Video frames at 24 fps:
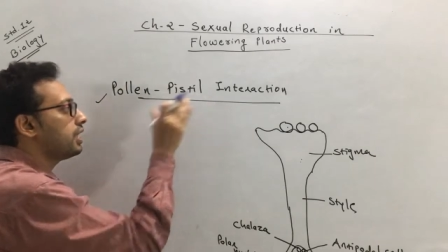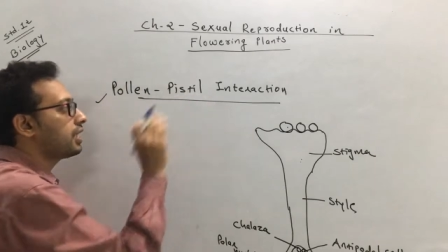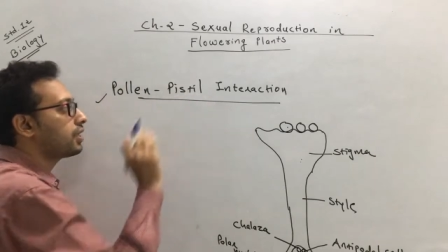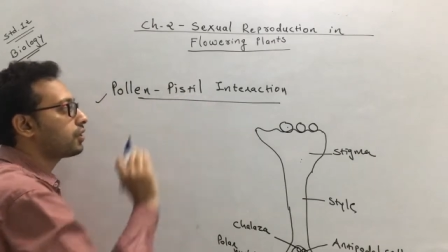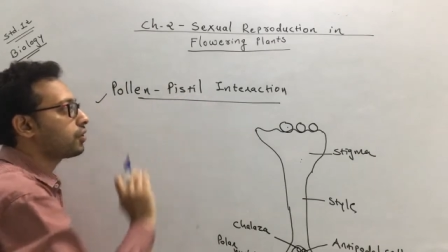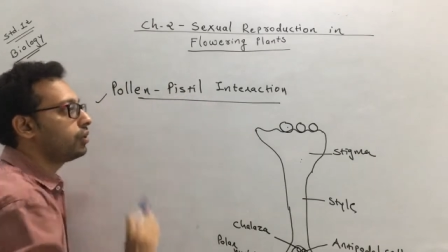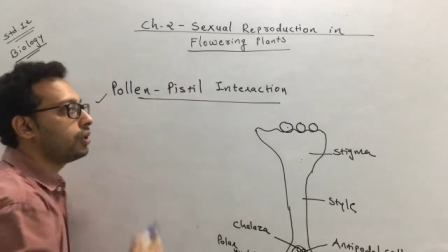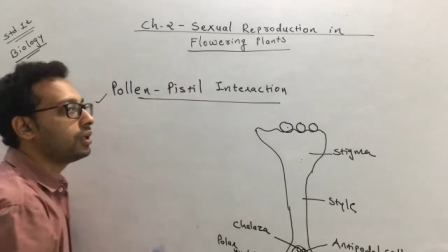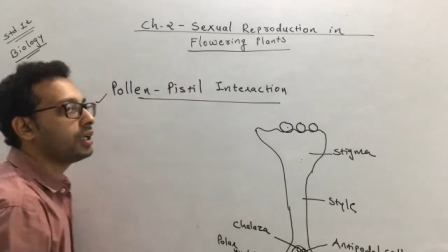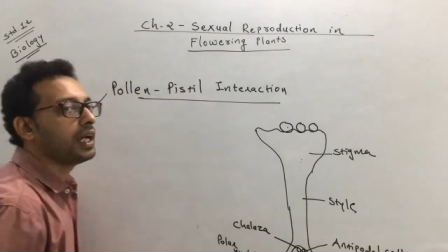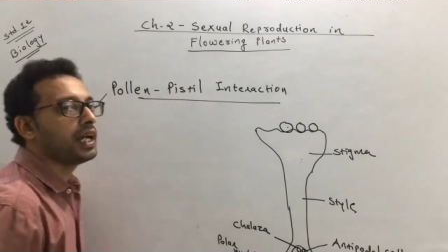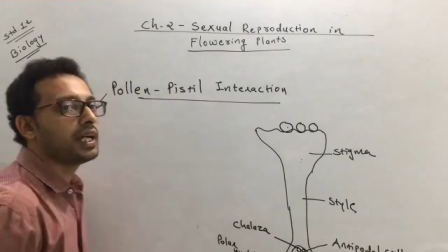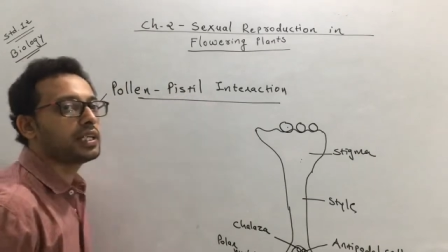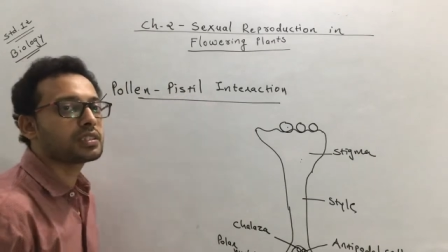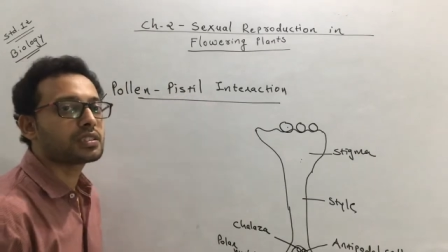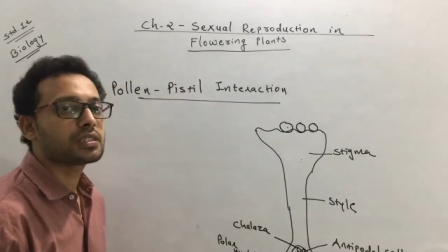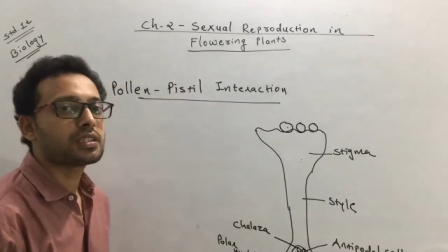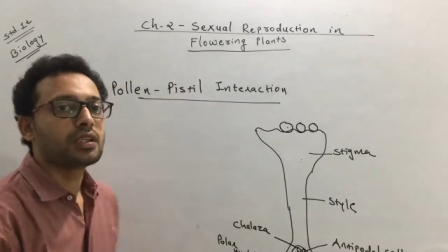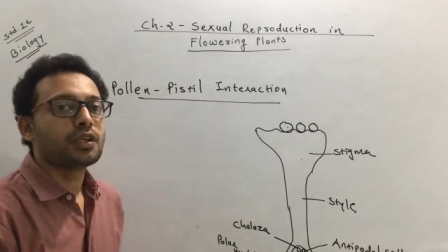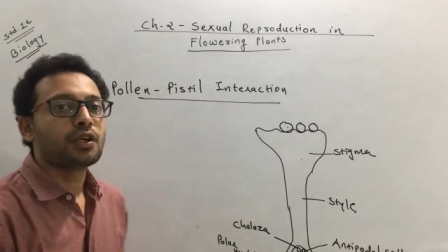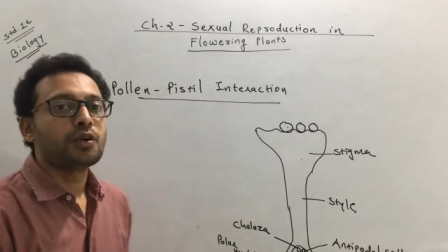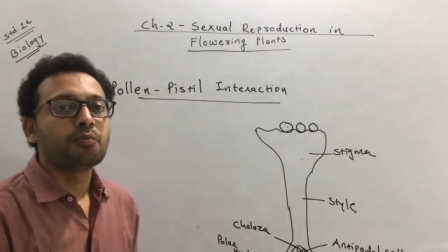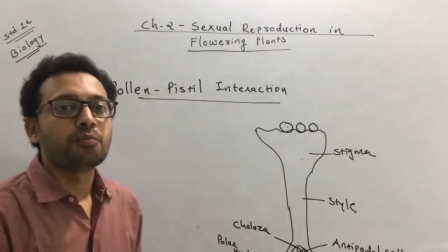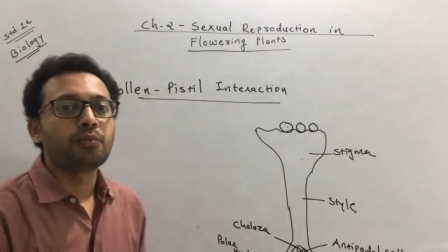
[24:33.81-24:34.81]
are called
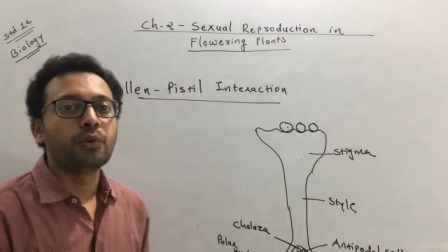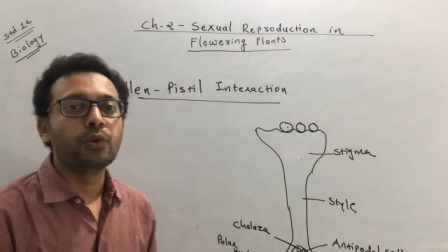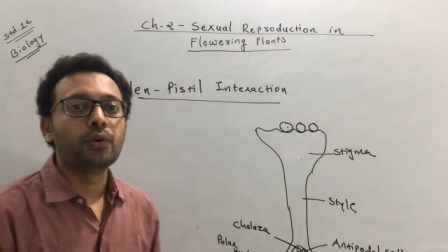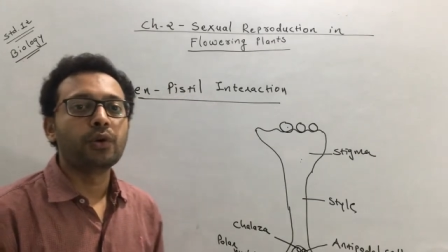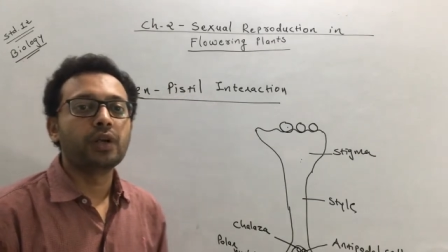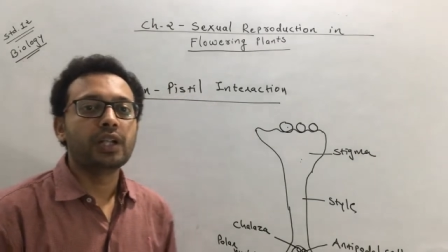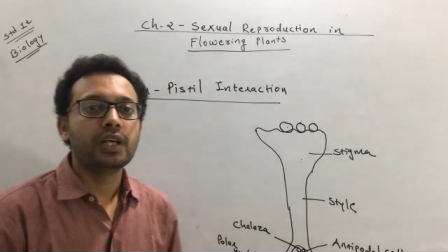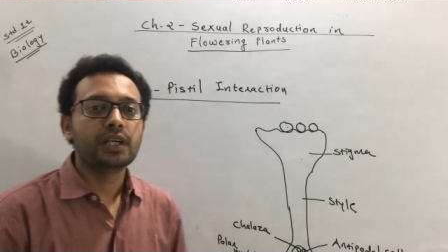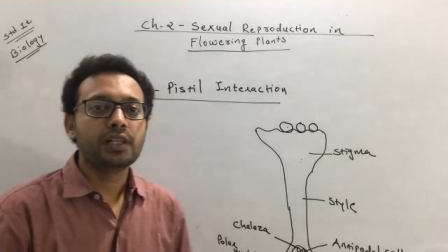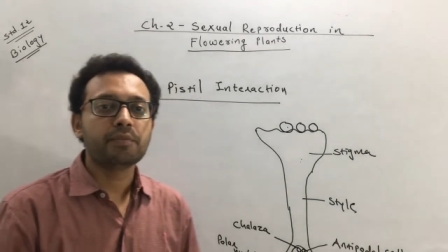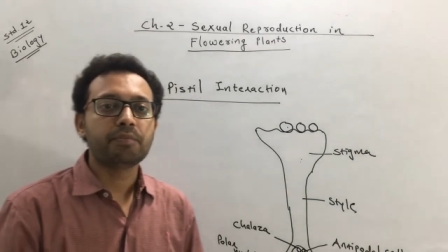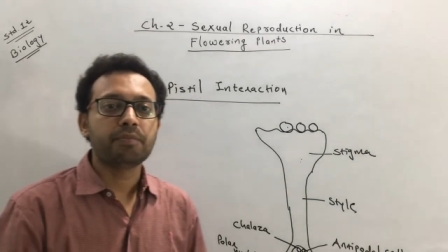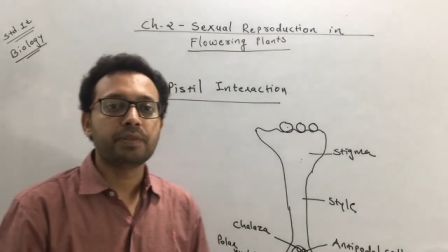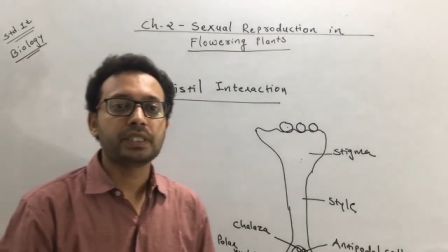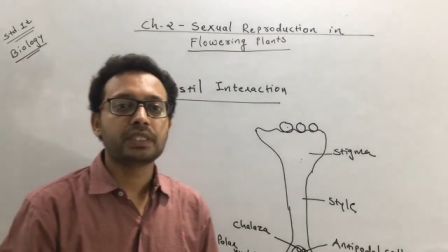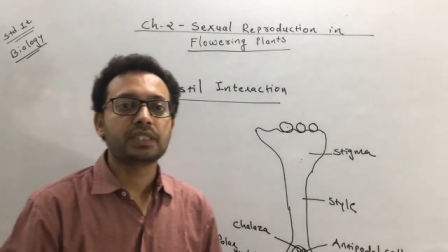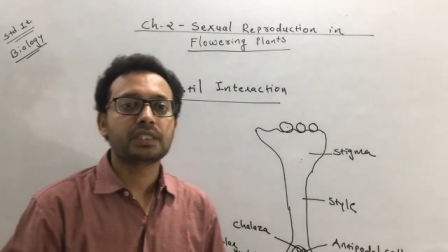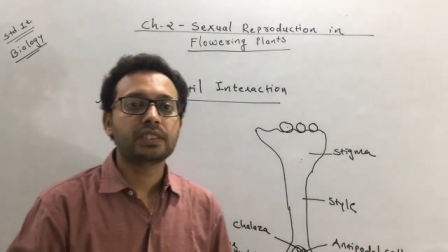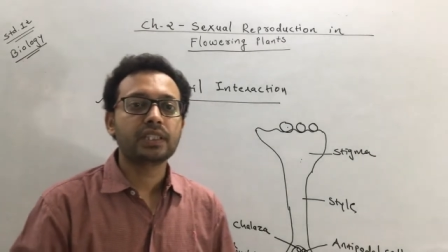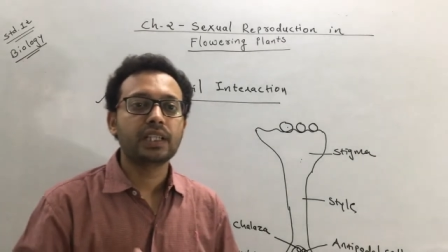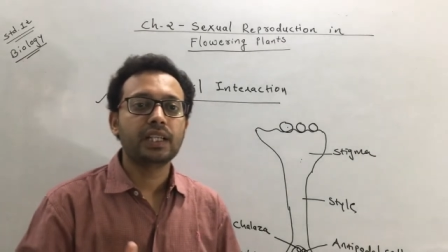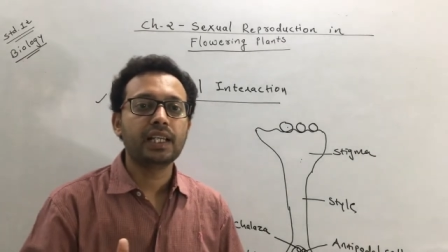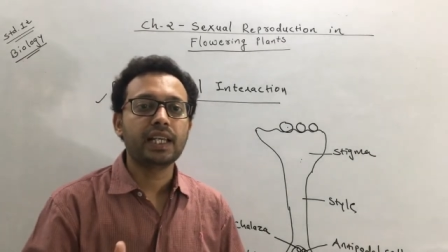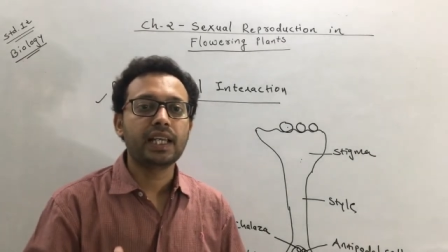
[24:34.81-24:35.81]
as pollen
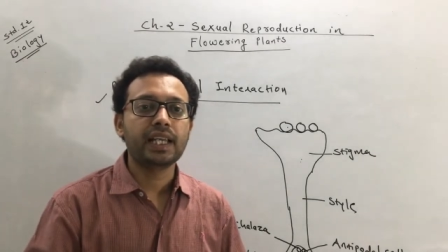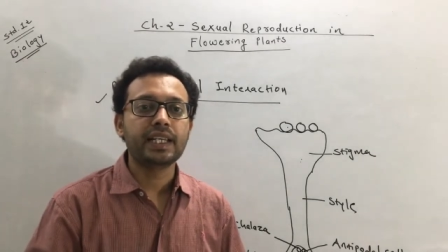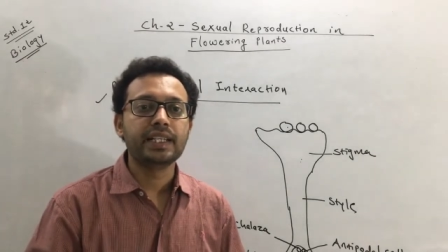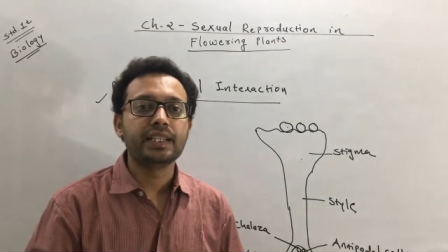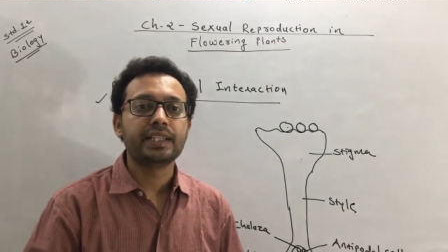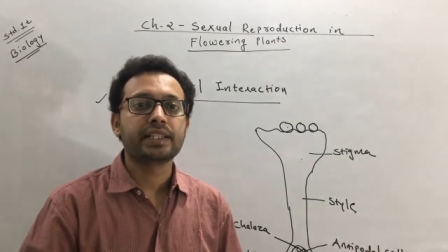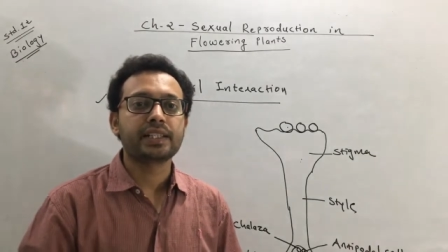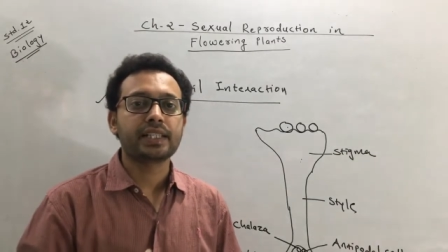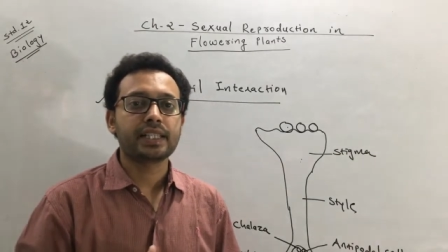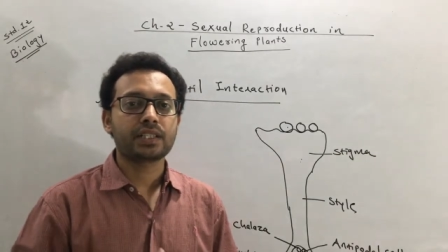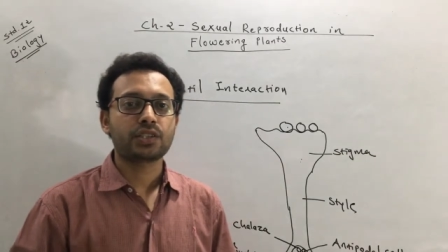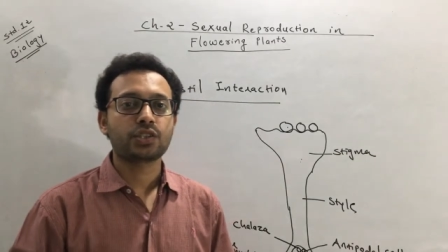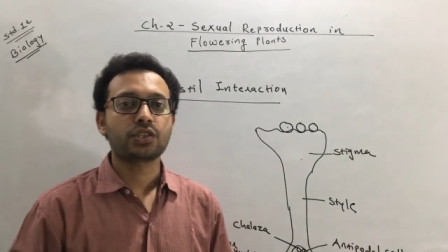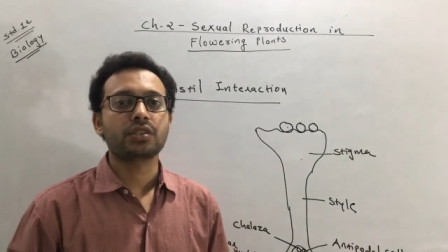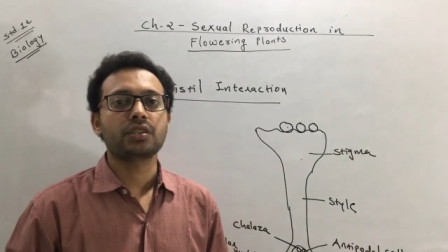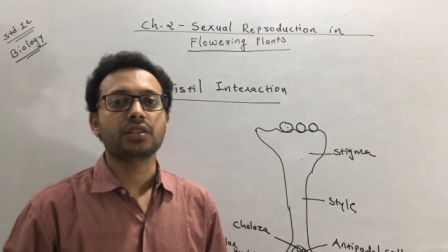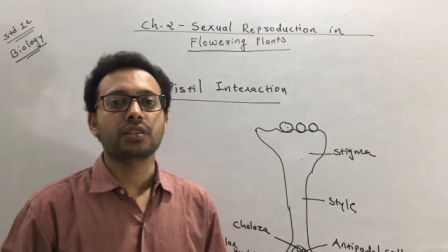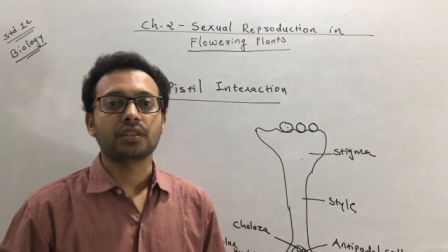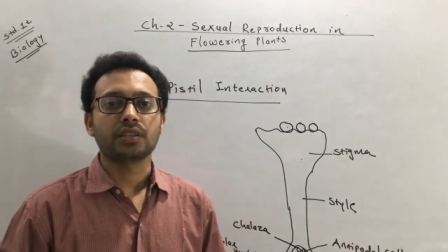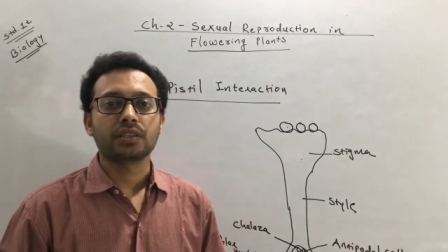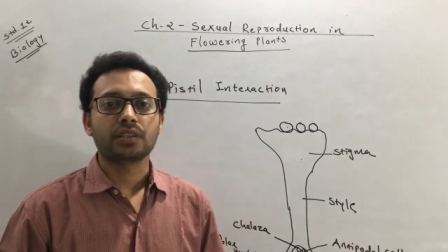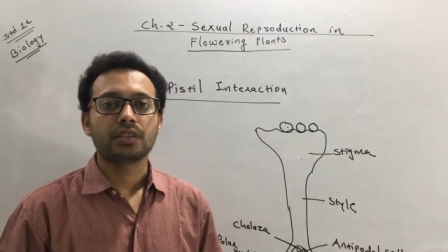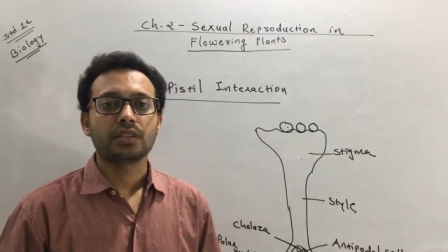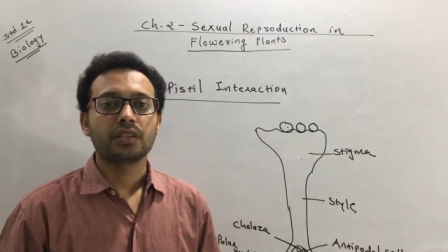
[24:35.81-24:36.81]
pistil
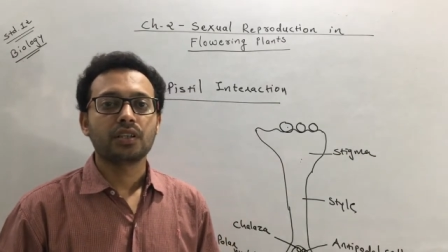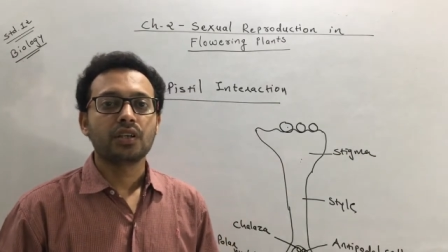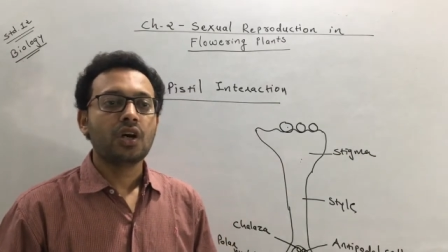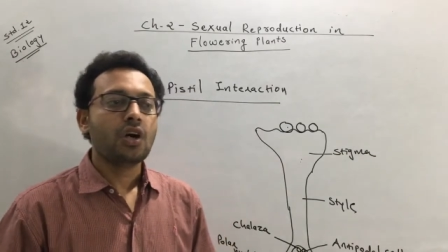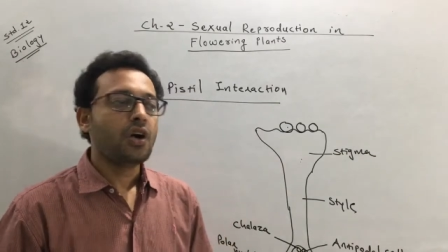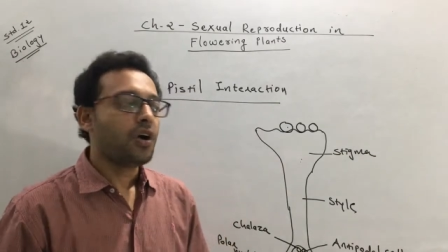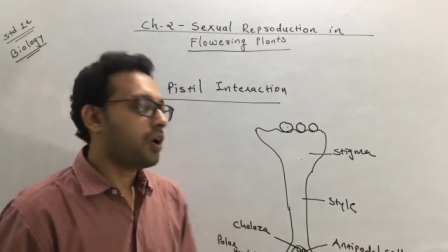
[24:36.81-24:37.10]
interaction.